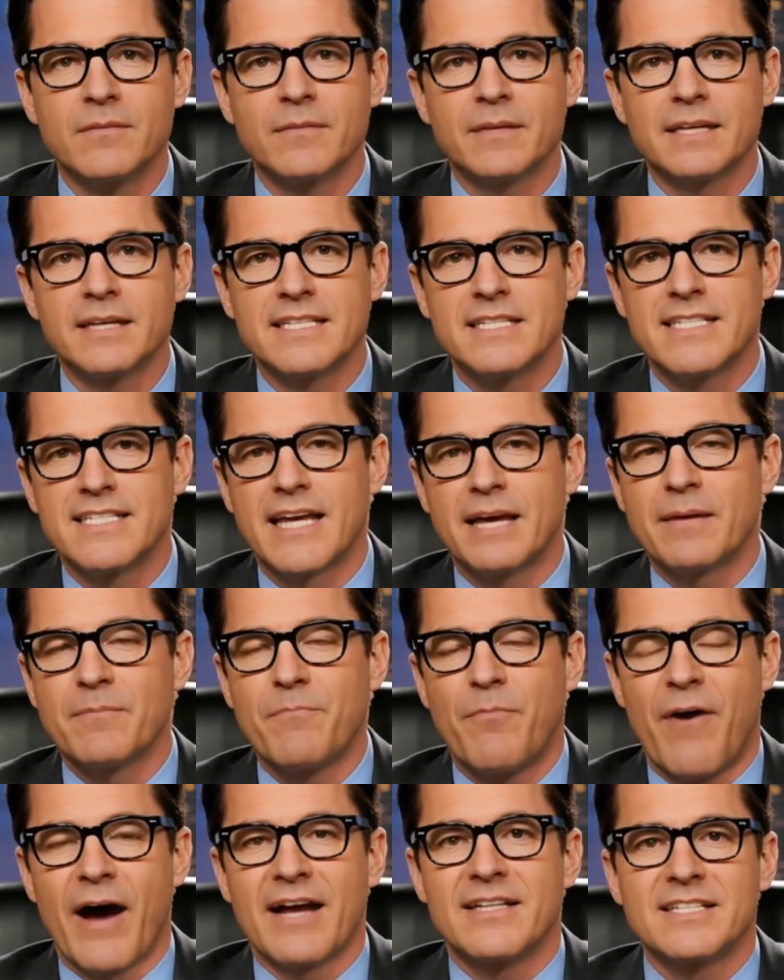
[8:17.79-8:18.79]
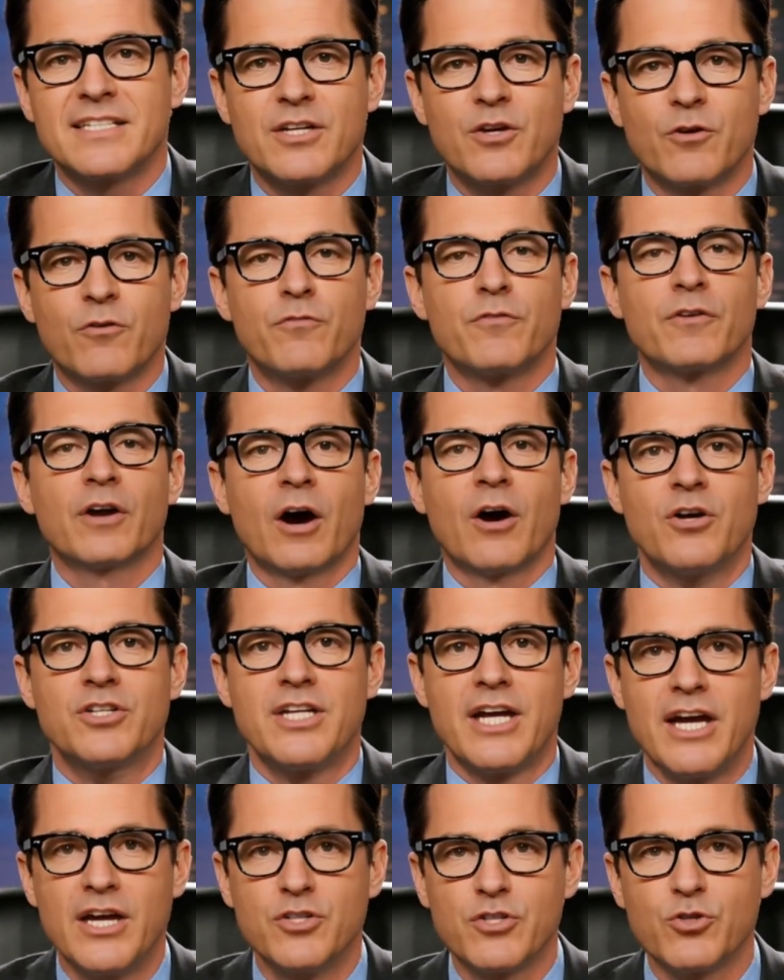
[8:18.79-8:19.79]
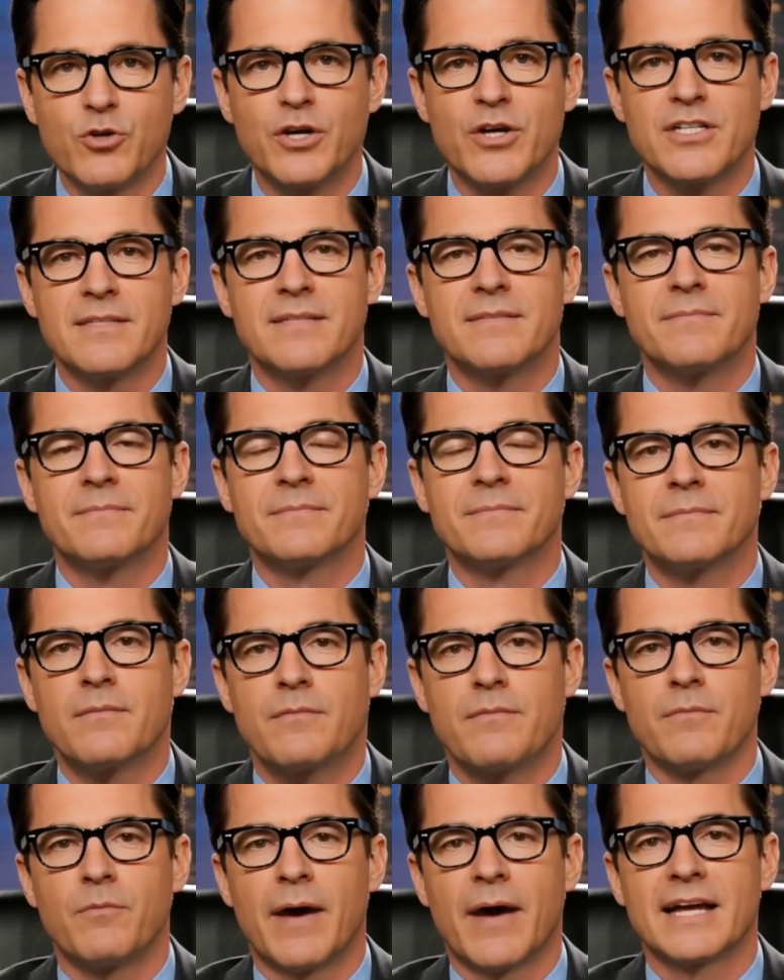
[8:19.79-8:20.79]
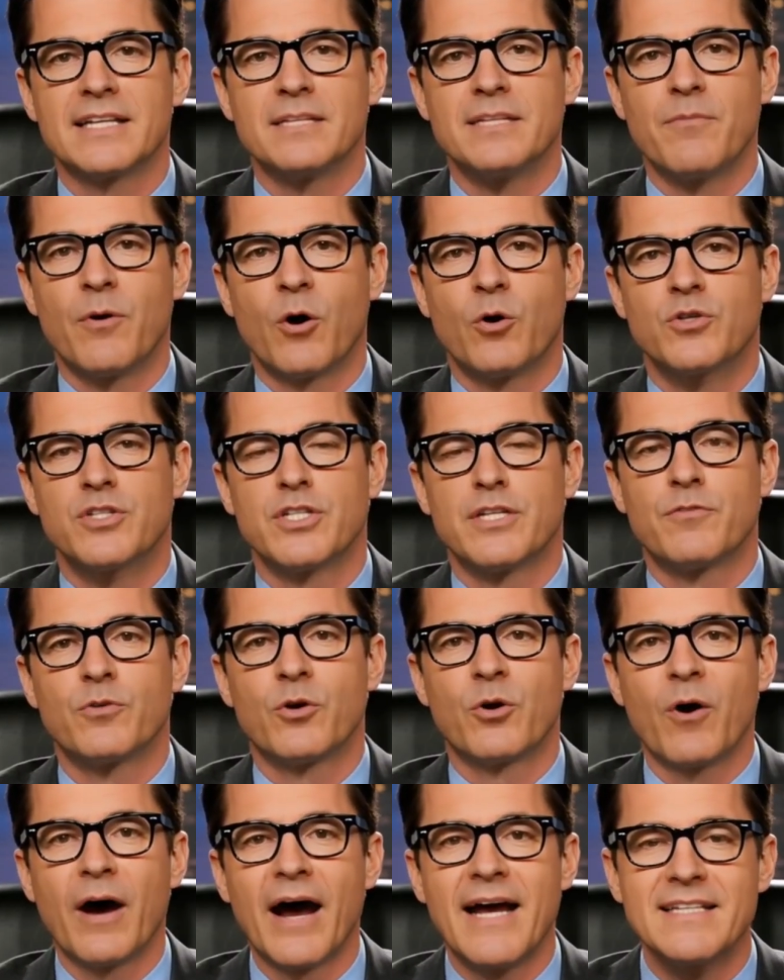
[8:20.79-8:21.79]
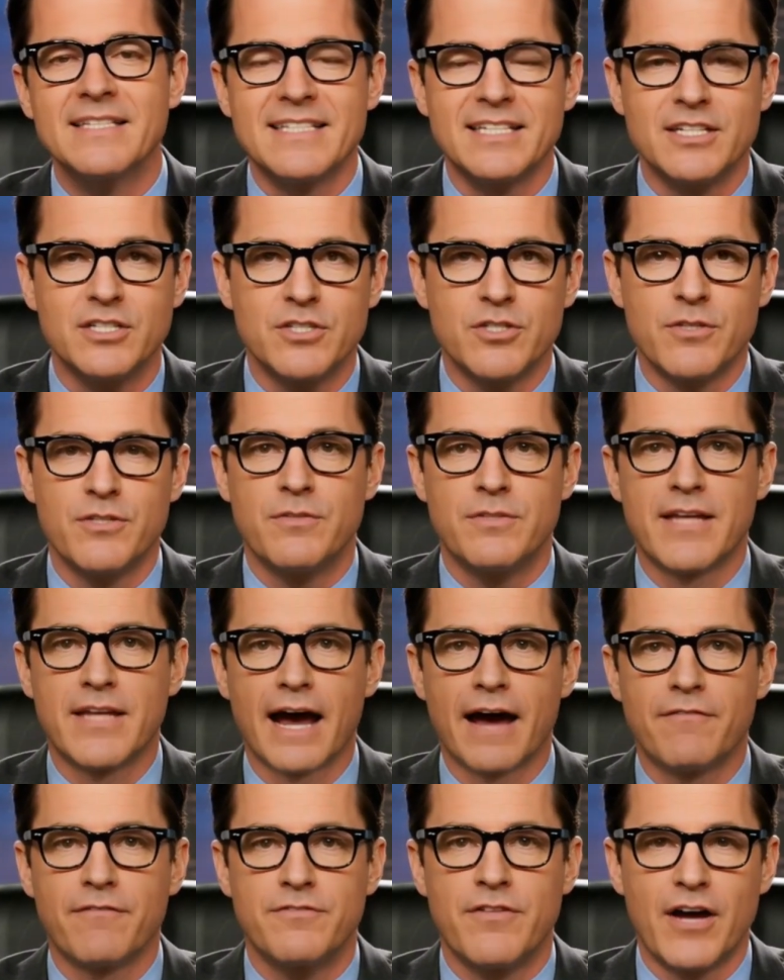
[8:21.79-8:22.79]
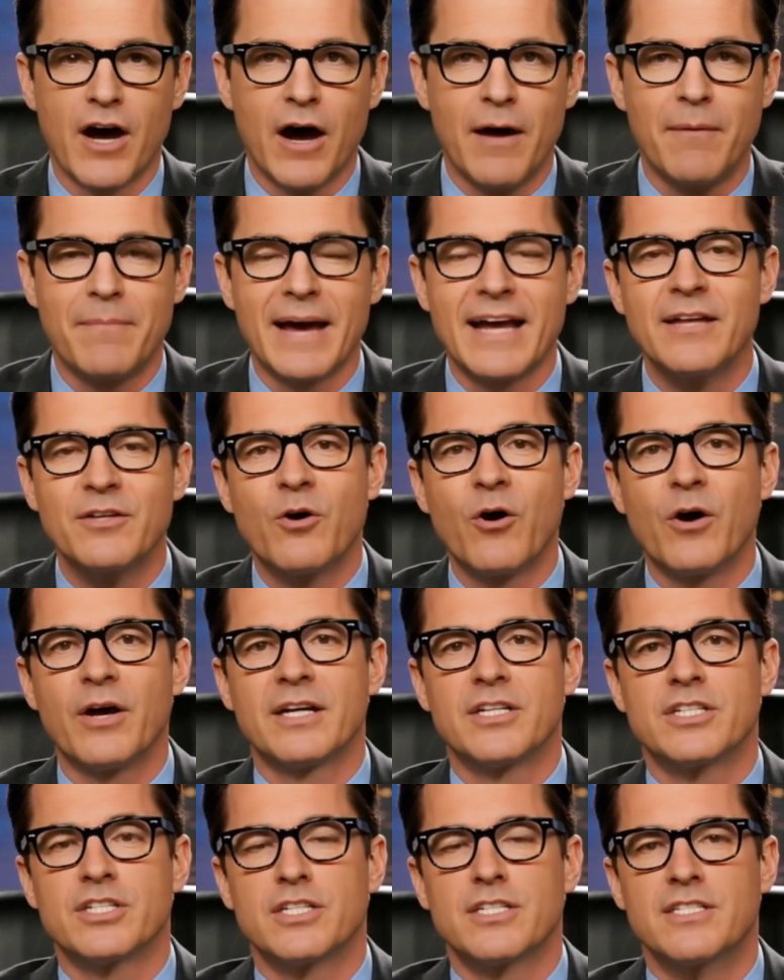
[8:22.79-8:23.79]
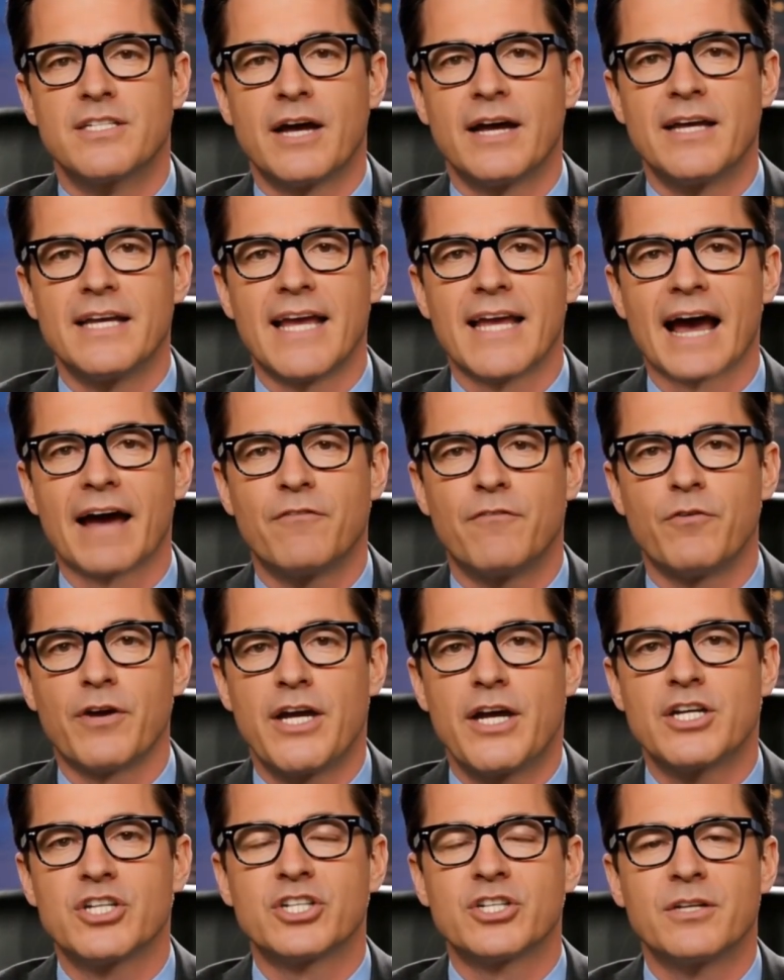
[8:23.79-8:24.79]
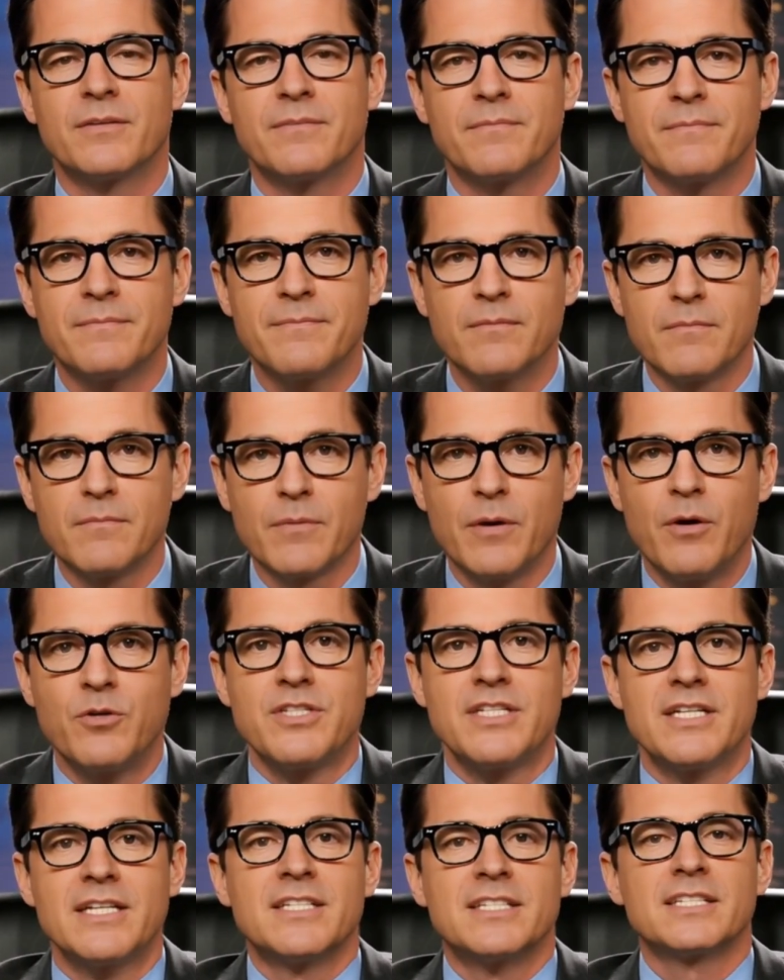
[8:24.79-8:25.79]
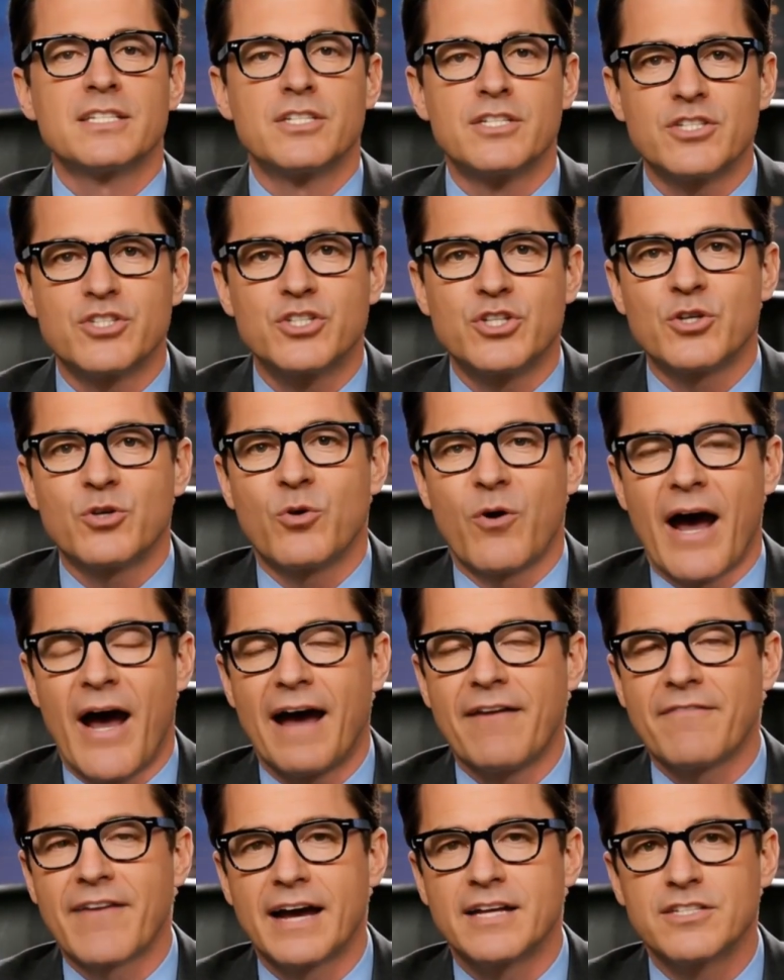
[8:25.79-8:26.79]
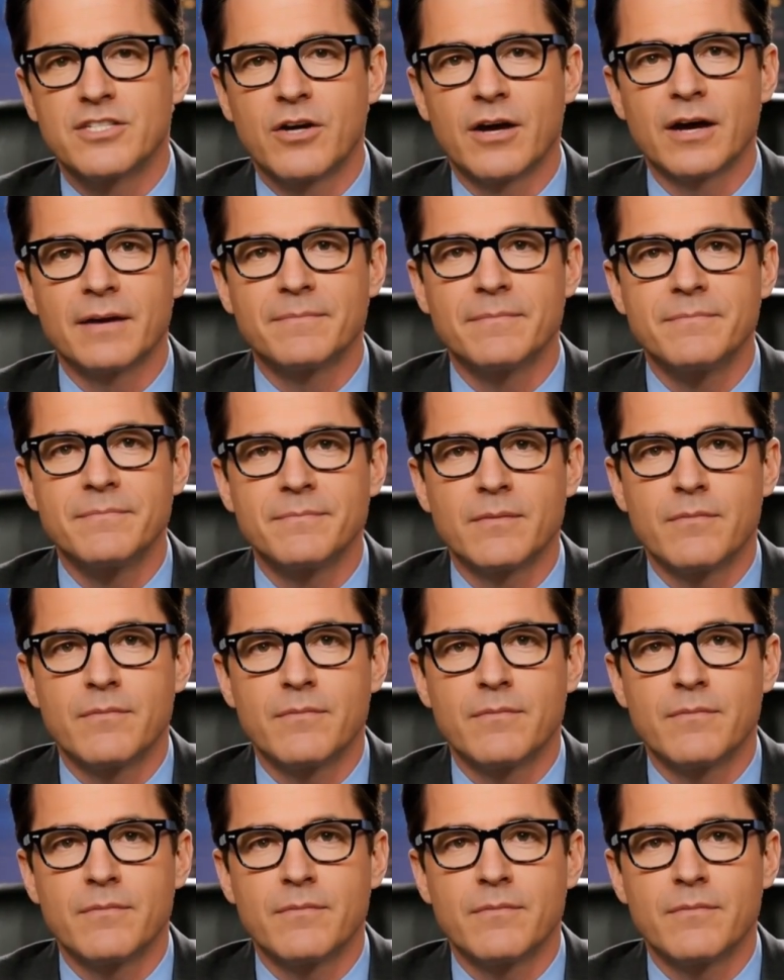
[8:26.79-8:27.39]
It is impractical for large countries. Direct democracy requires citizens to have time and knowledge to study every issue. Most citizens do not have that time.